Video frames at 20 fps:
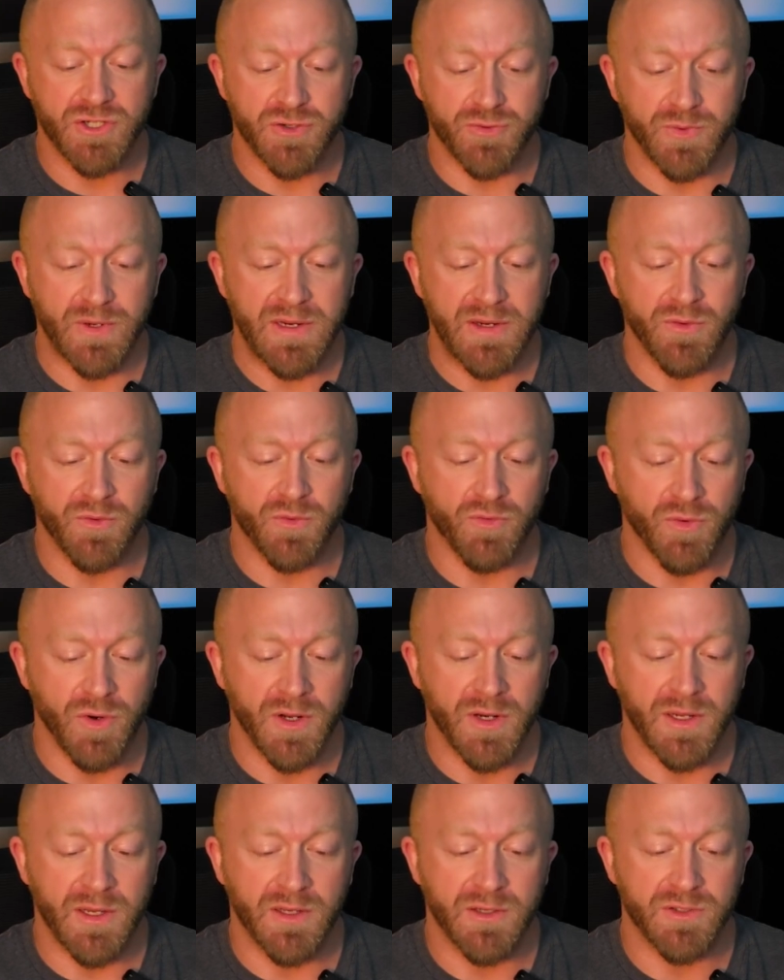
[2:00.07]
street
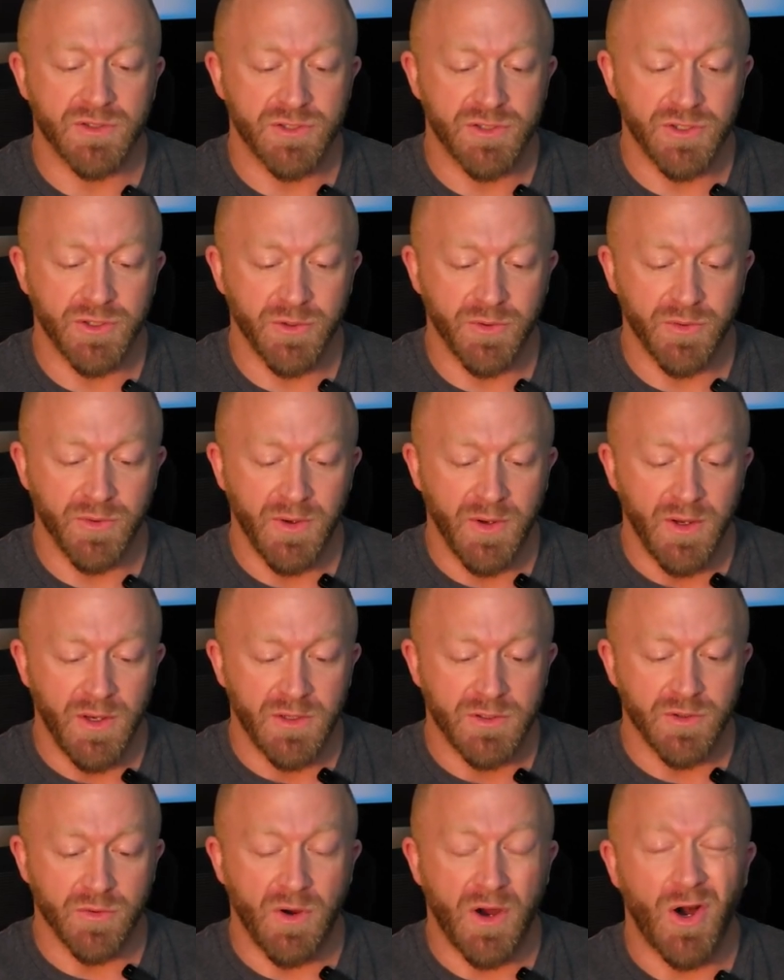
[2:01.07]
running shoe.
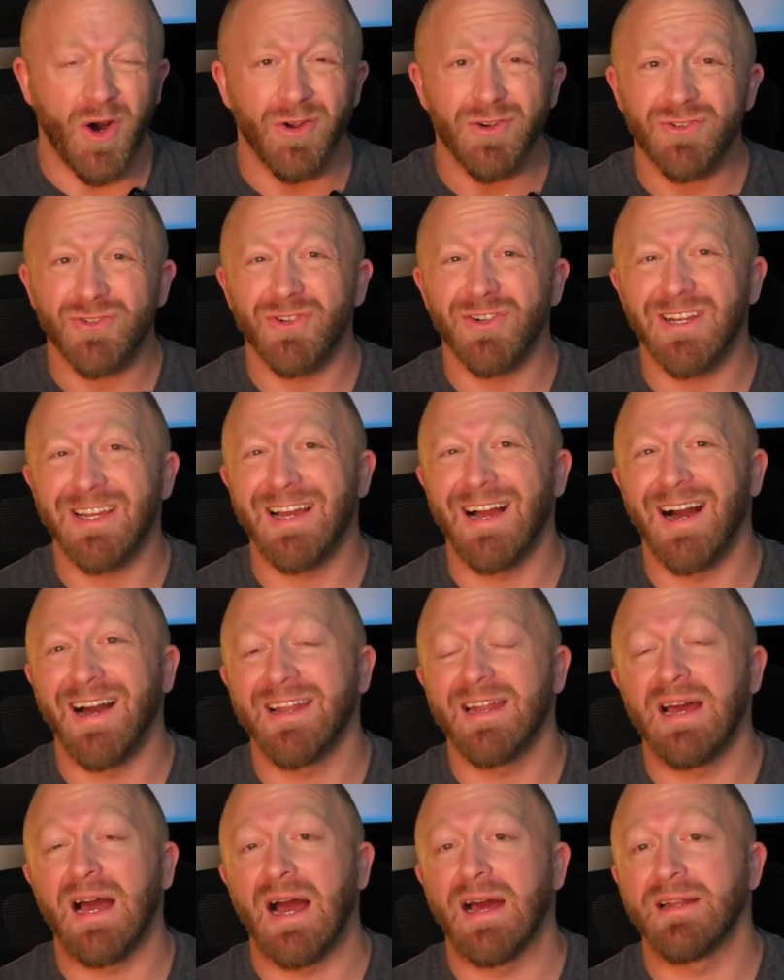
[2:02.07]
So Altra
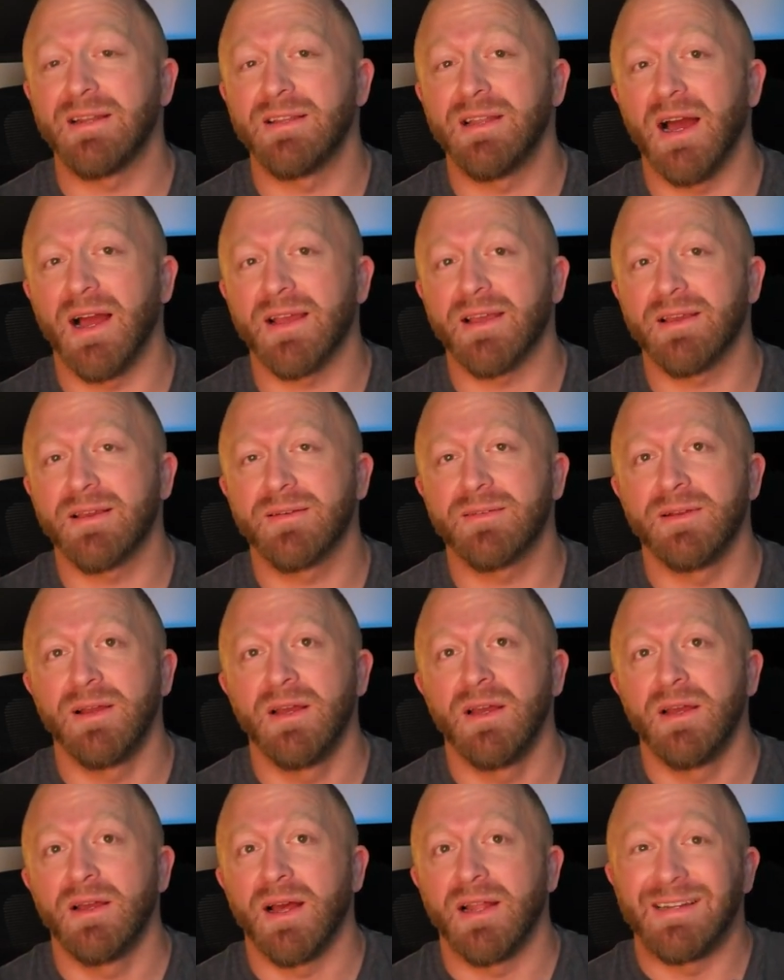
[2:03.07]
kind of,
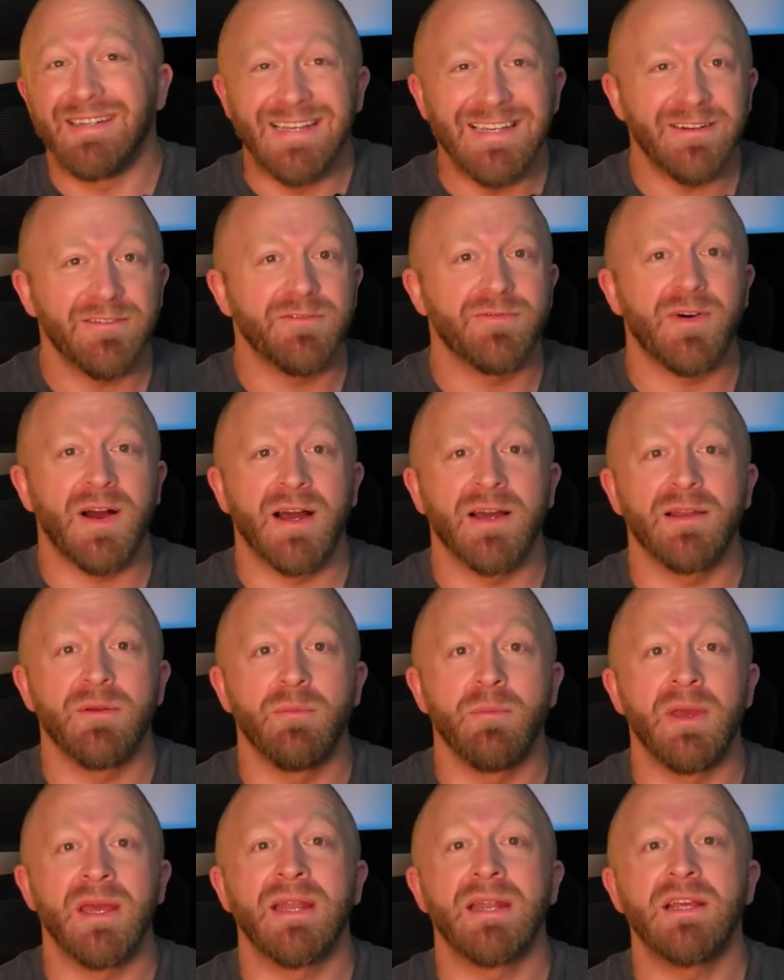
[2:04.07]
I didn't
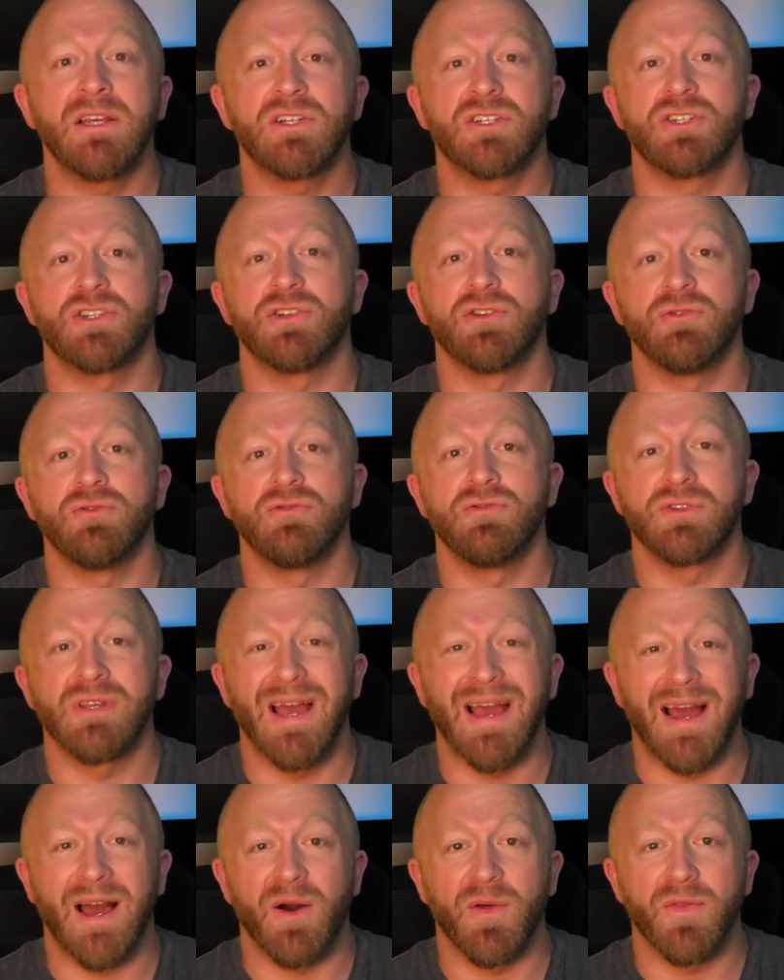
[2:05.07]
find many shoes
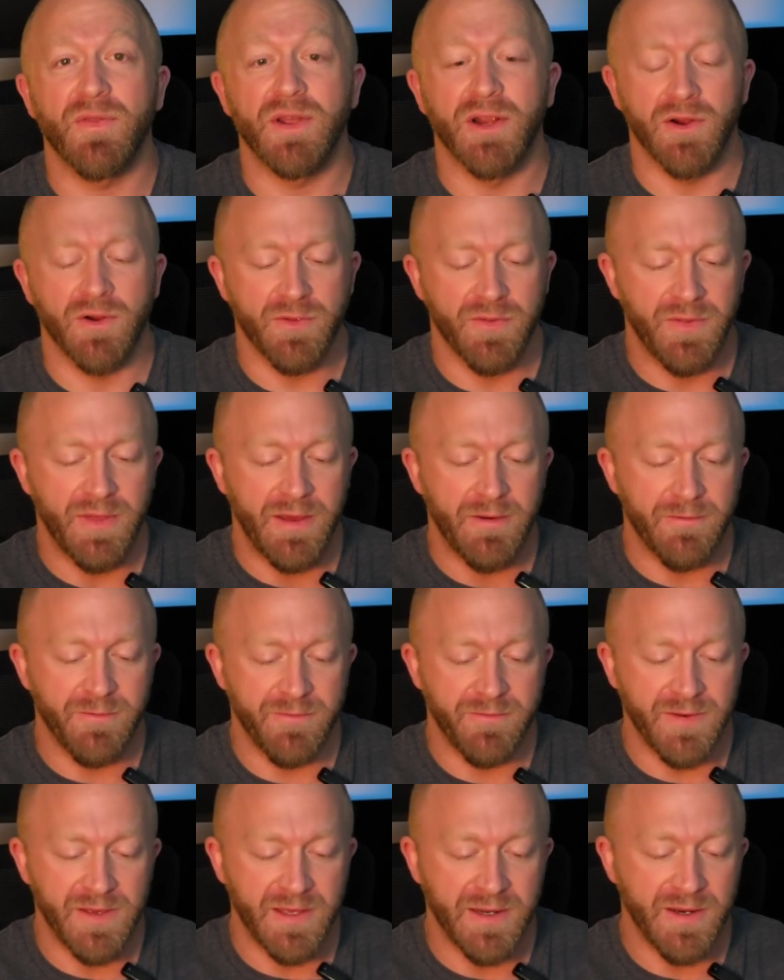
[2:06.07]
out there that
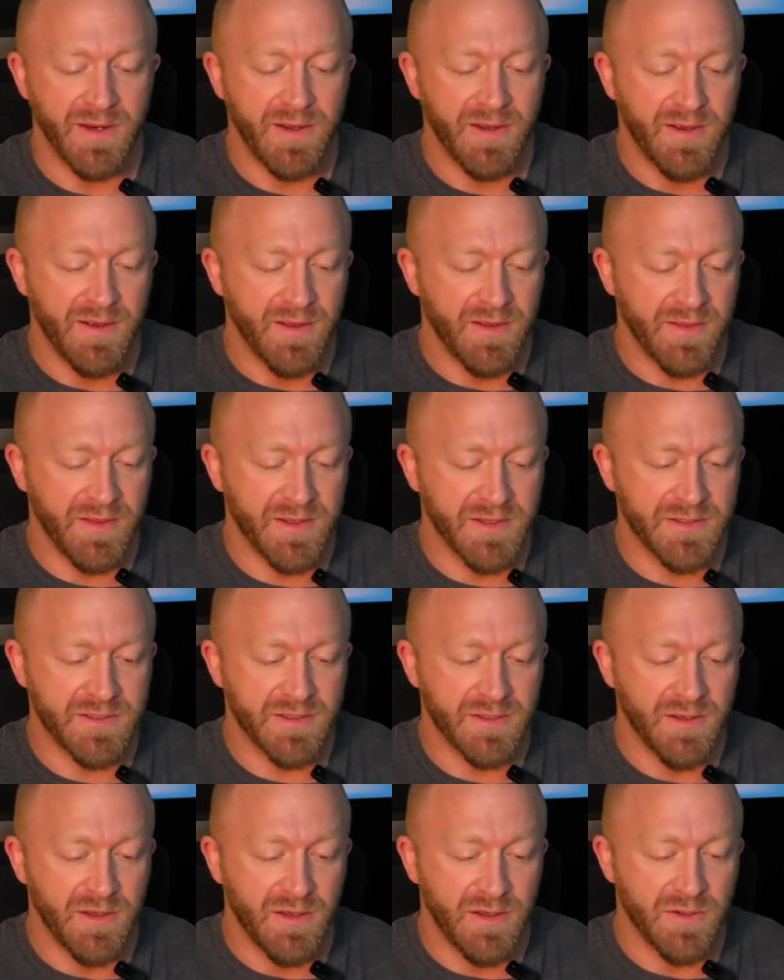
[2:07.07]
fit this
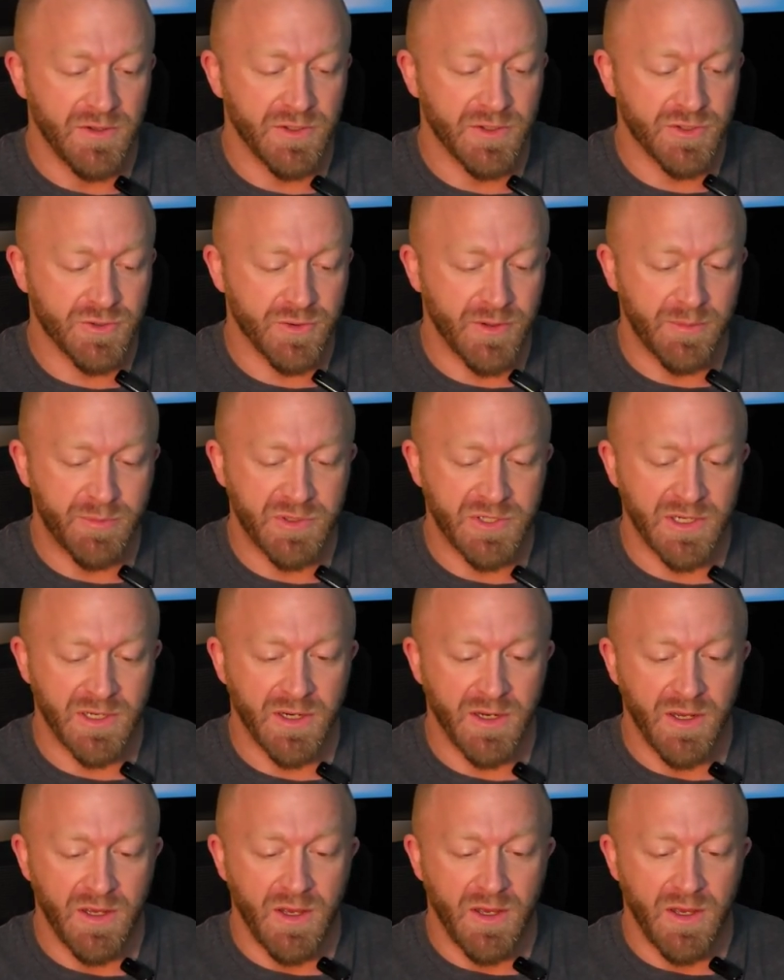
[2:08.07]
description.